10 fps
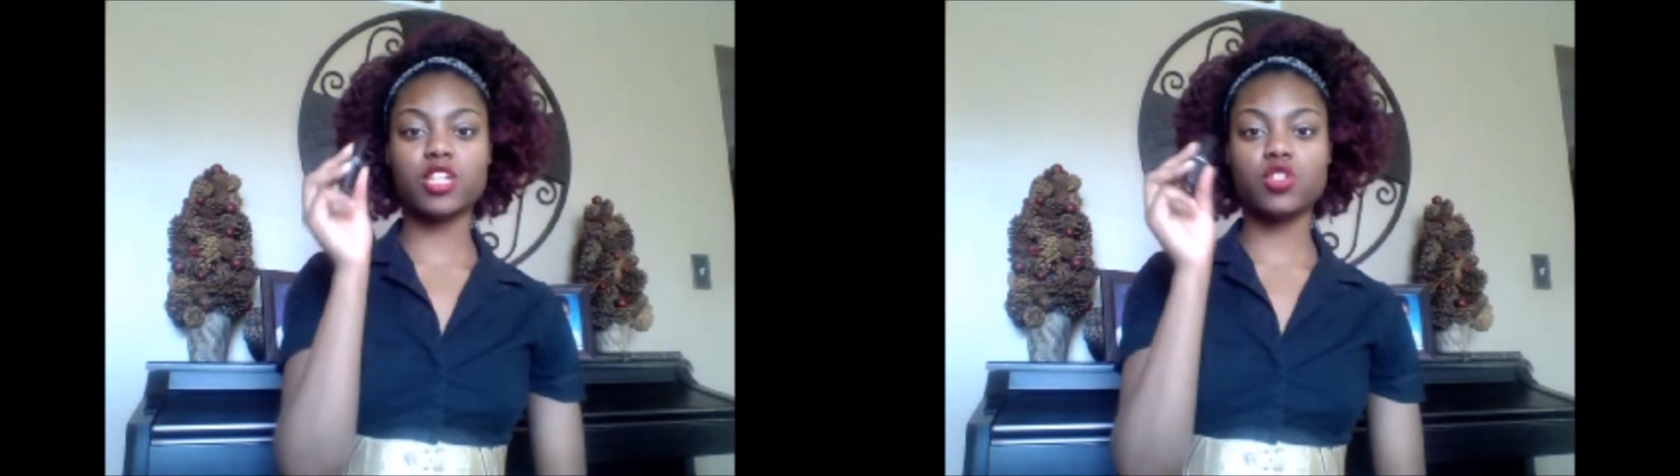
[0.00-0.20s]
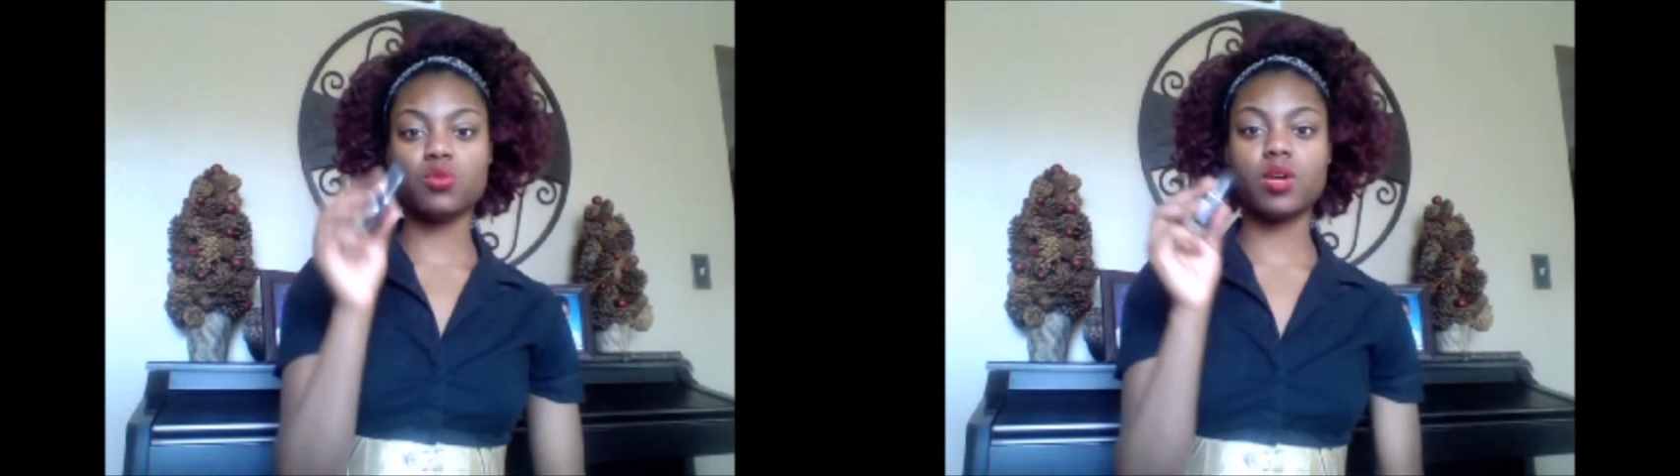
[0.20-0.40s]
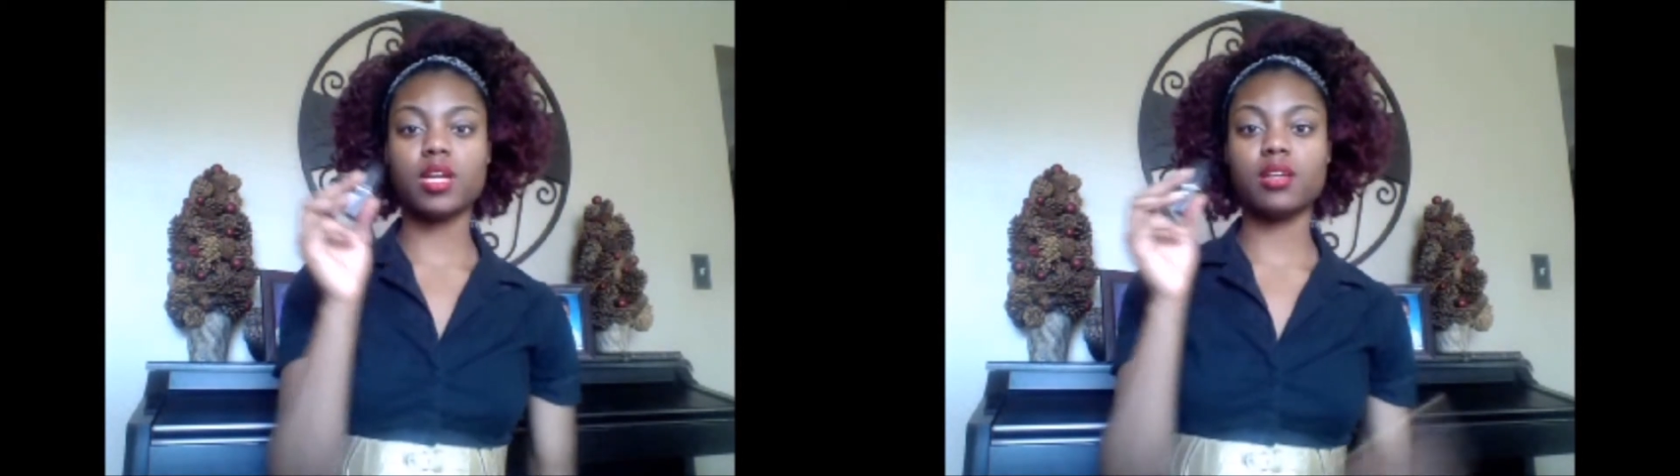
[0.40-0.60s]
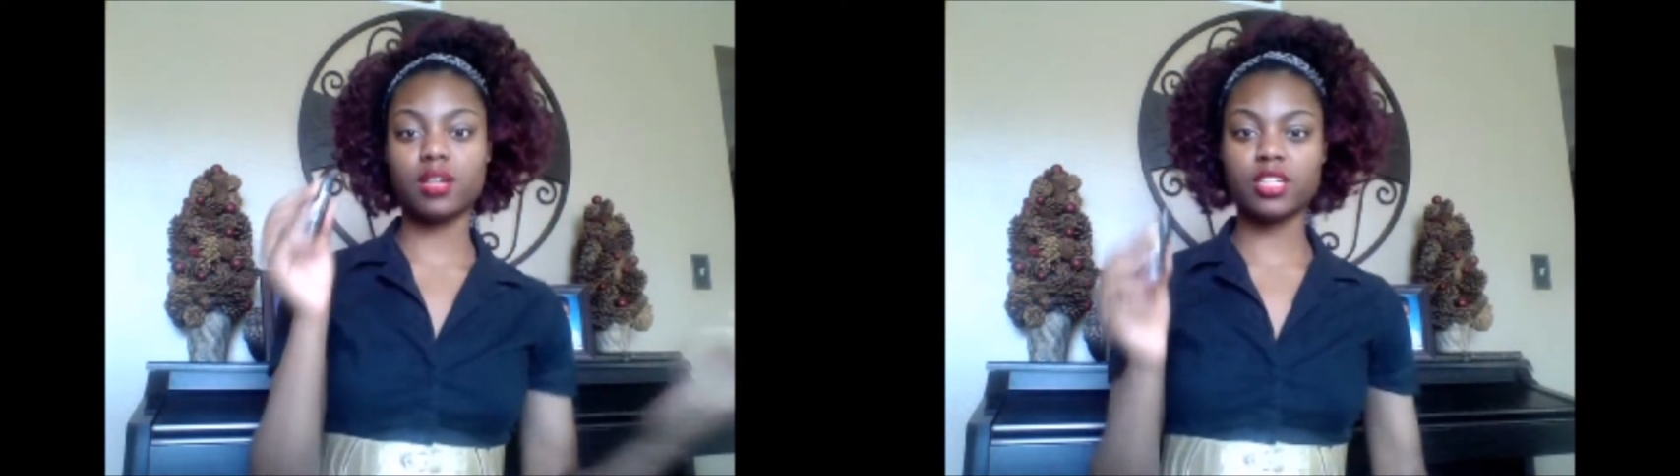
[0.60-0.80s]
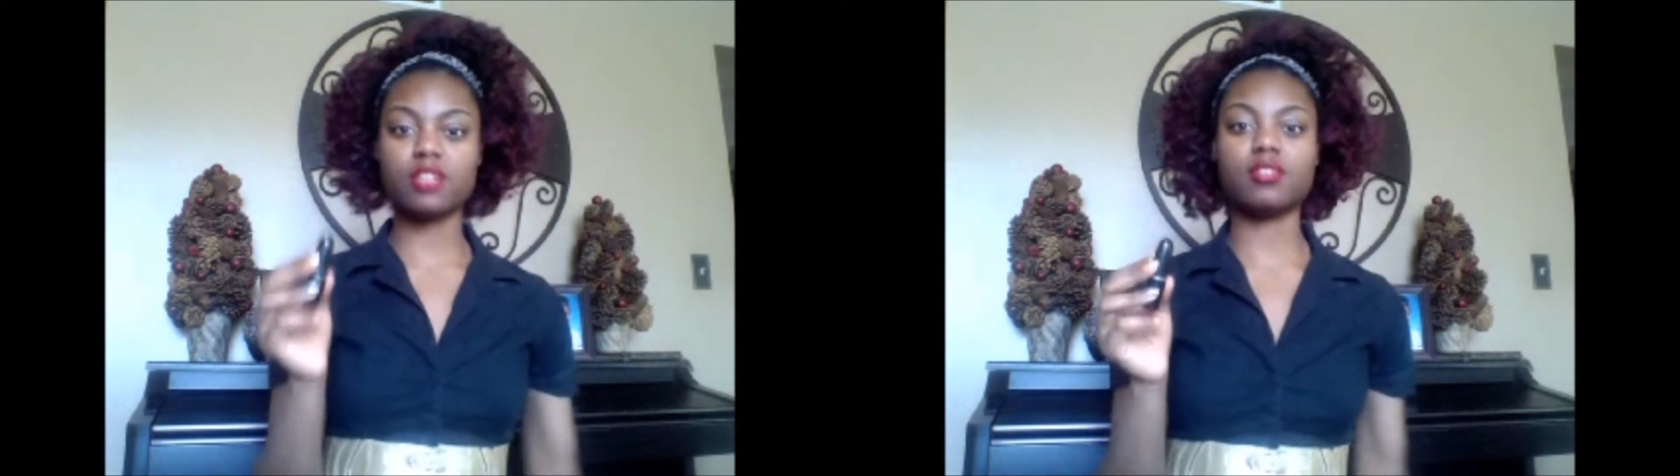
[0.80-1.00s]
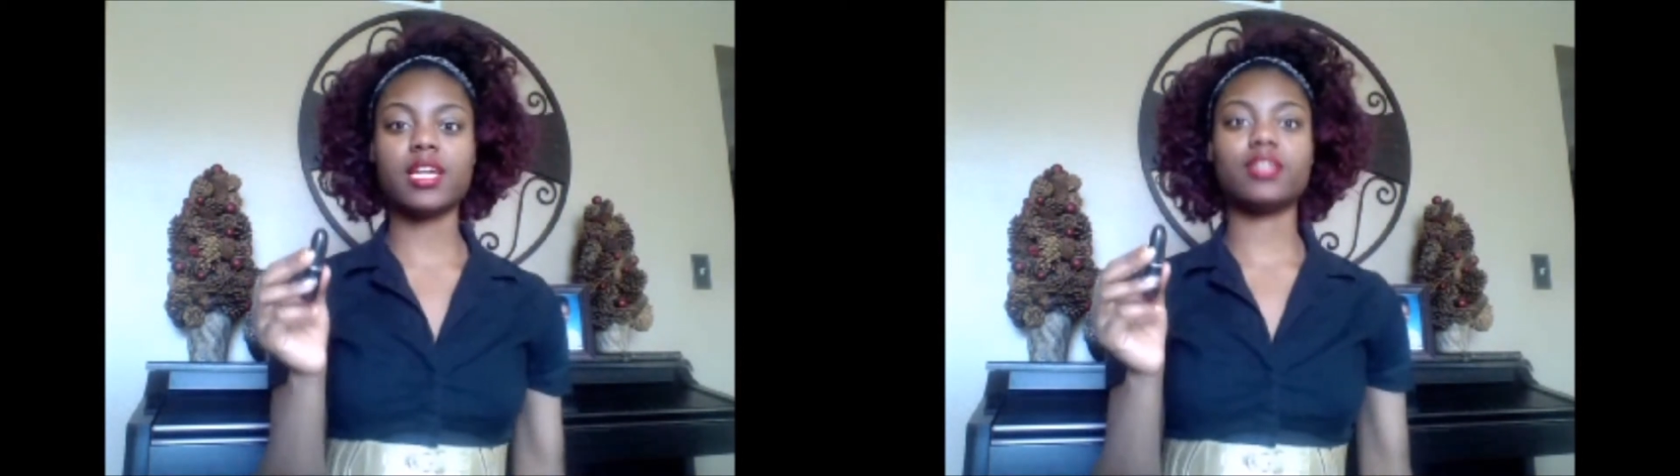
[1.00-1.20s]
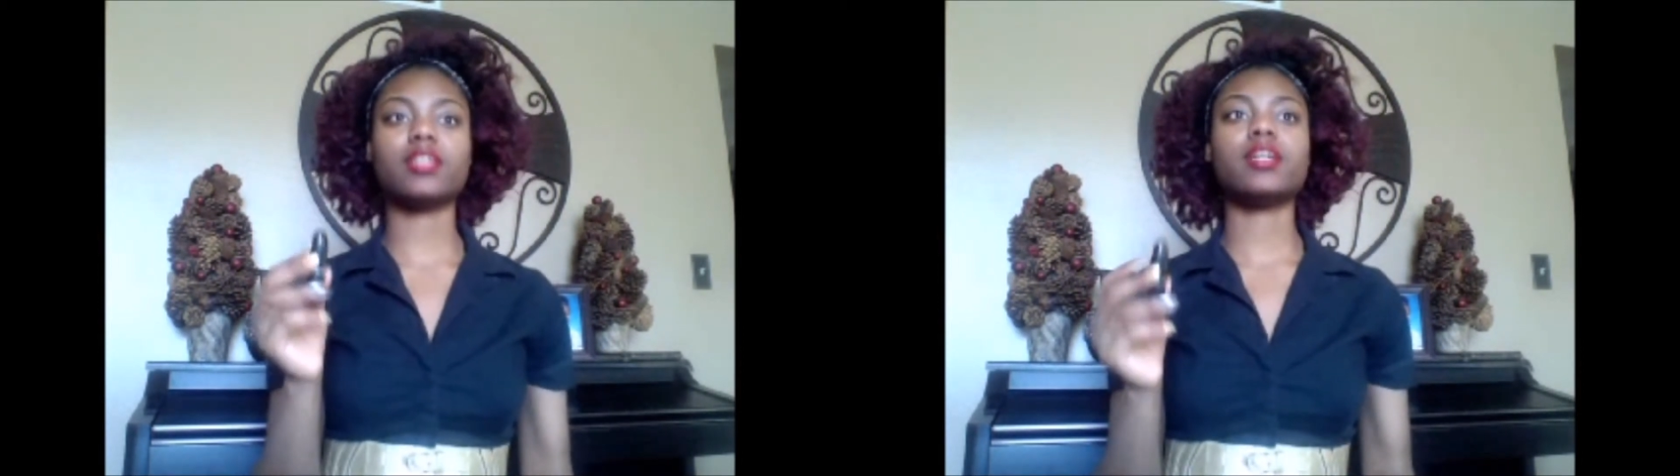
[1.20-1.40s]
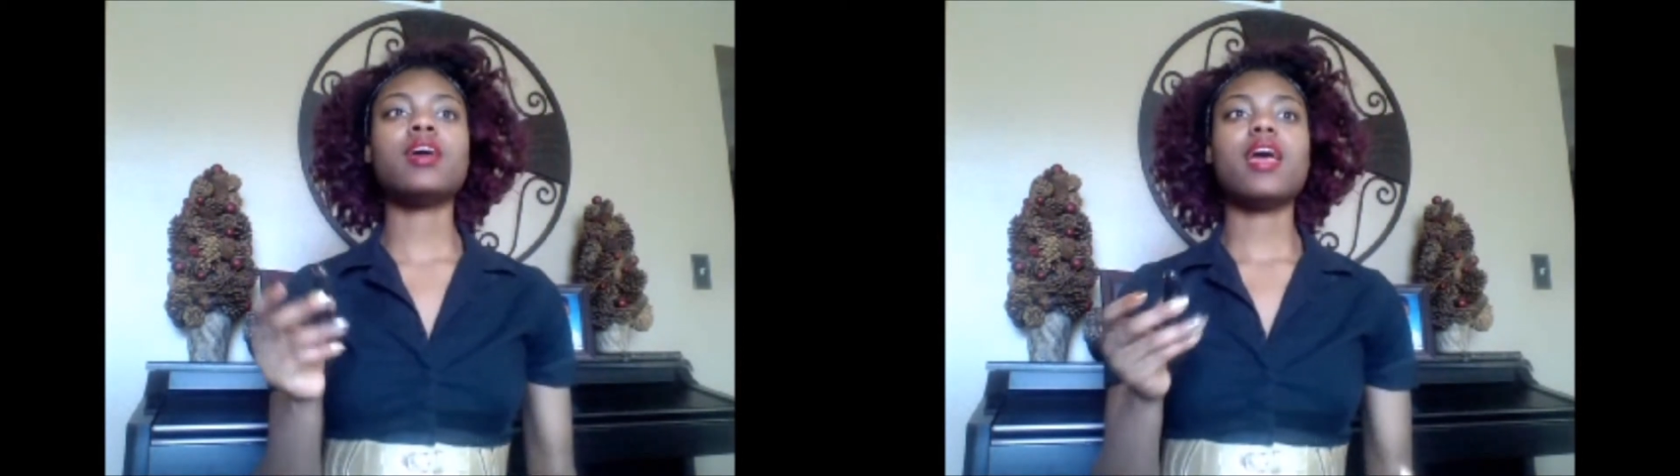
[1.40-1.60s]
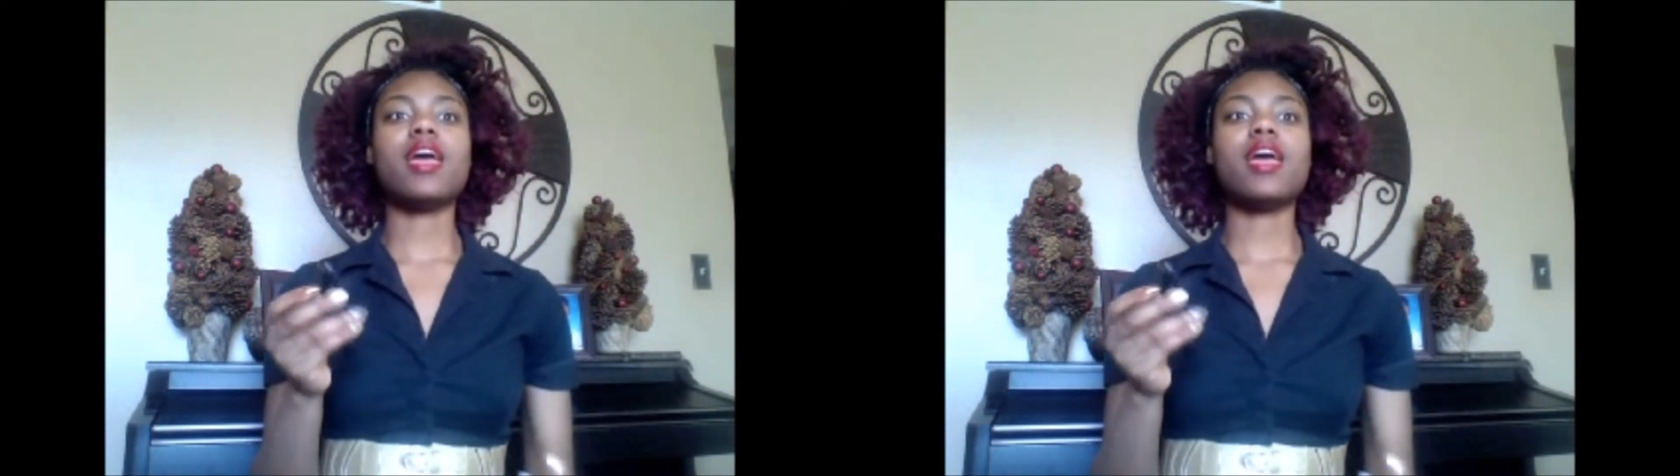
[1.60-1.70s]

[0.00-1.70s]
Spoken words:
new one a year later,